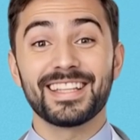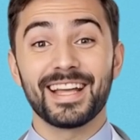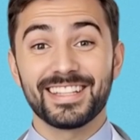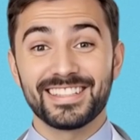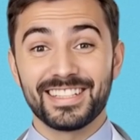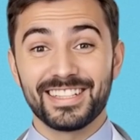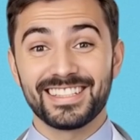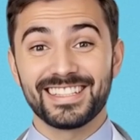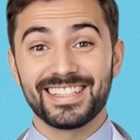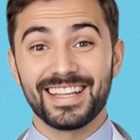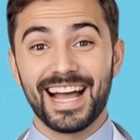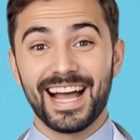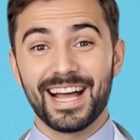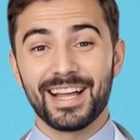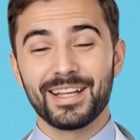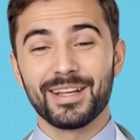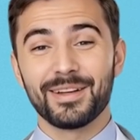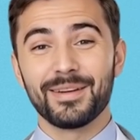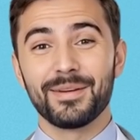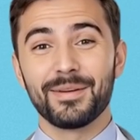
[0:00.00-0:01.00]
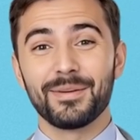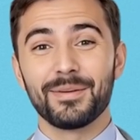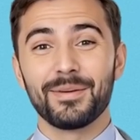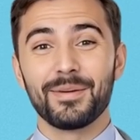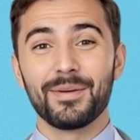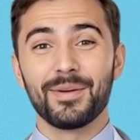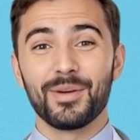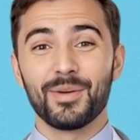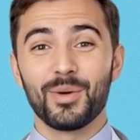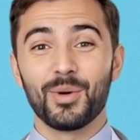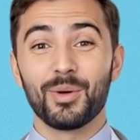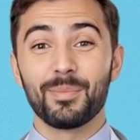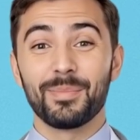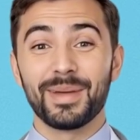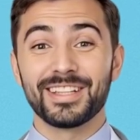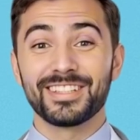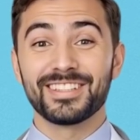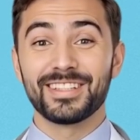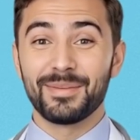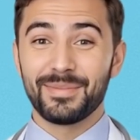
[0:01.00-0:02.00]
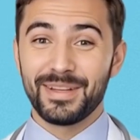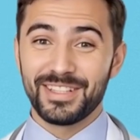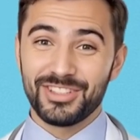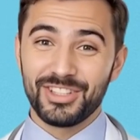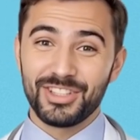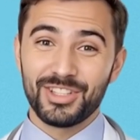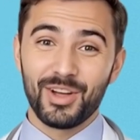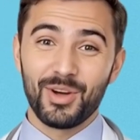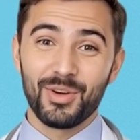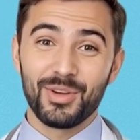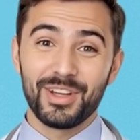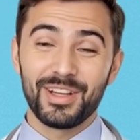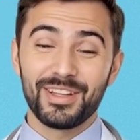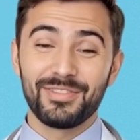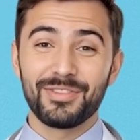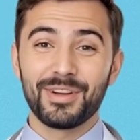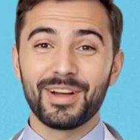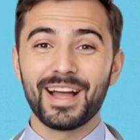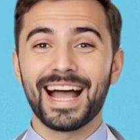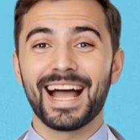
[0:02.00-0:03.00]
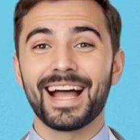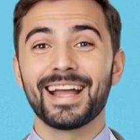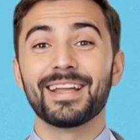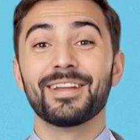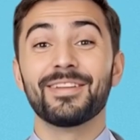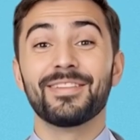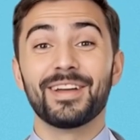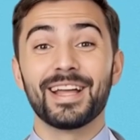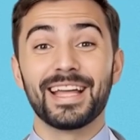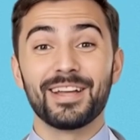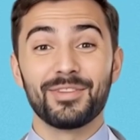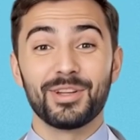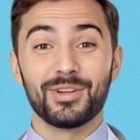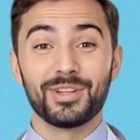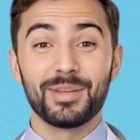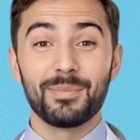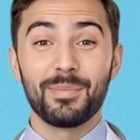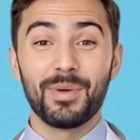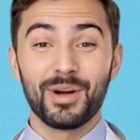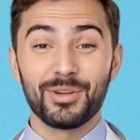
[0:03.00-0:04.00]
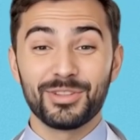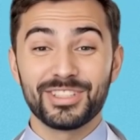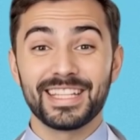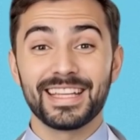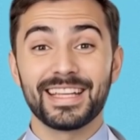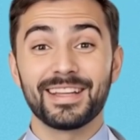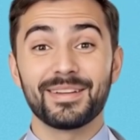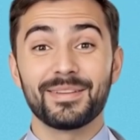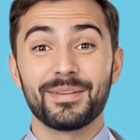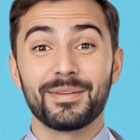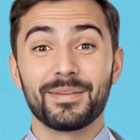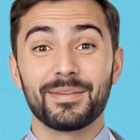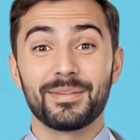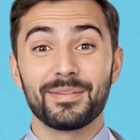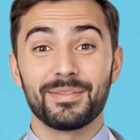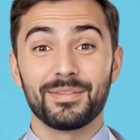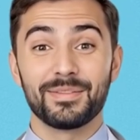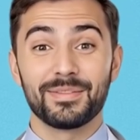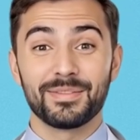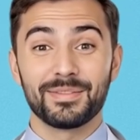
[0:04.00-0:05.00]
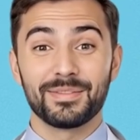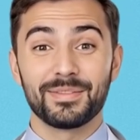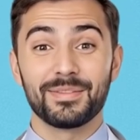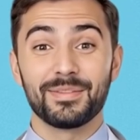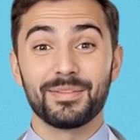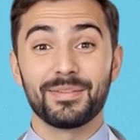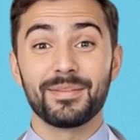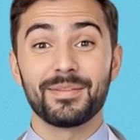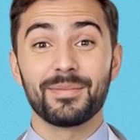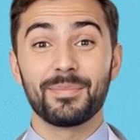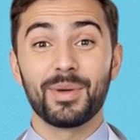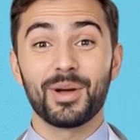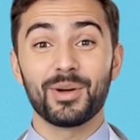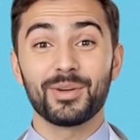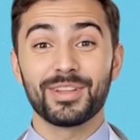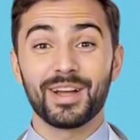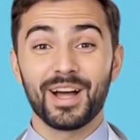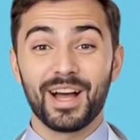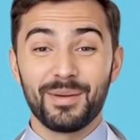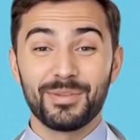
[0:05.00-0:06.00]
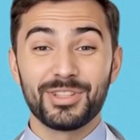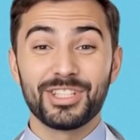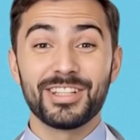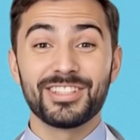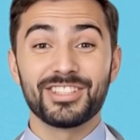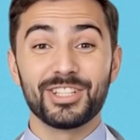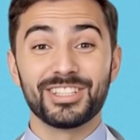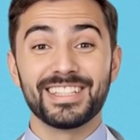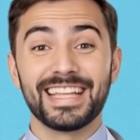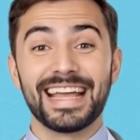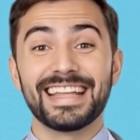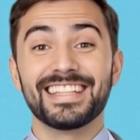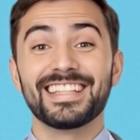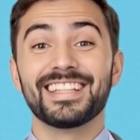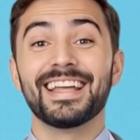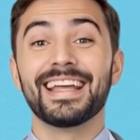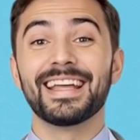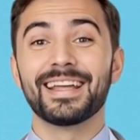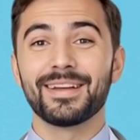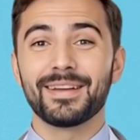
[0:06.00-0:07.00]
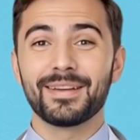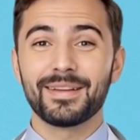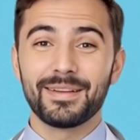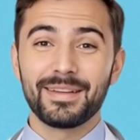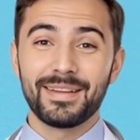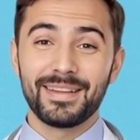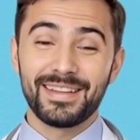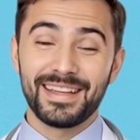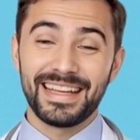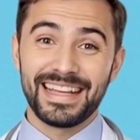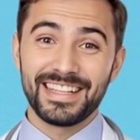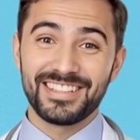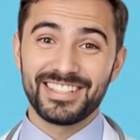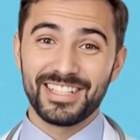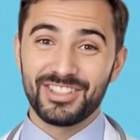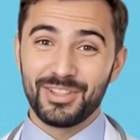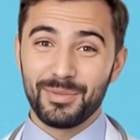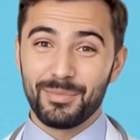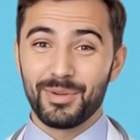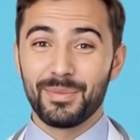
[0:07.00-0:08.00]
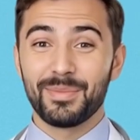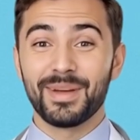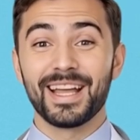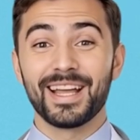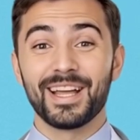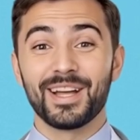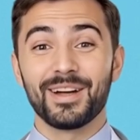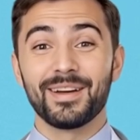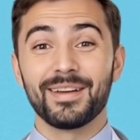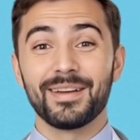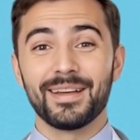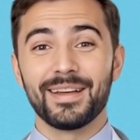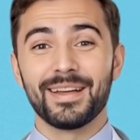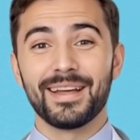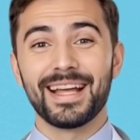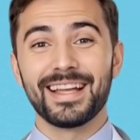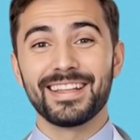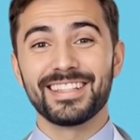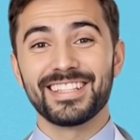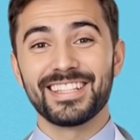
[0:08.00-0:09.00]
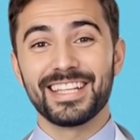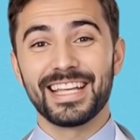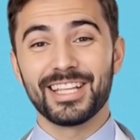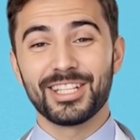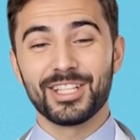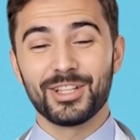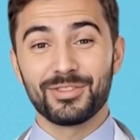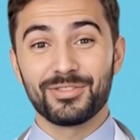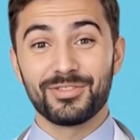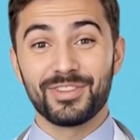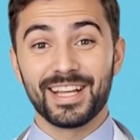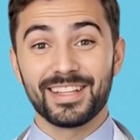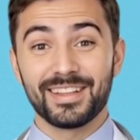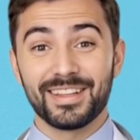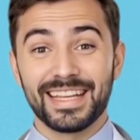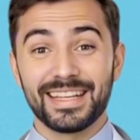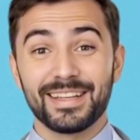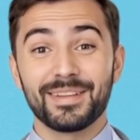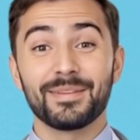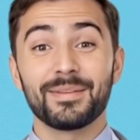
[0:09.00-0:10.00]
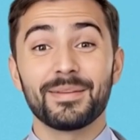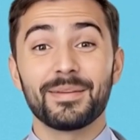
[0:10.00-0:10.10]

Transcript: as a snack, or mix them into yogurt for added flavor and protein. Both options are tasty, easy to prepare, and senior-friendly.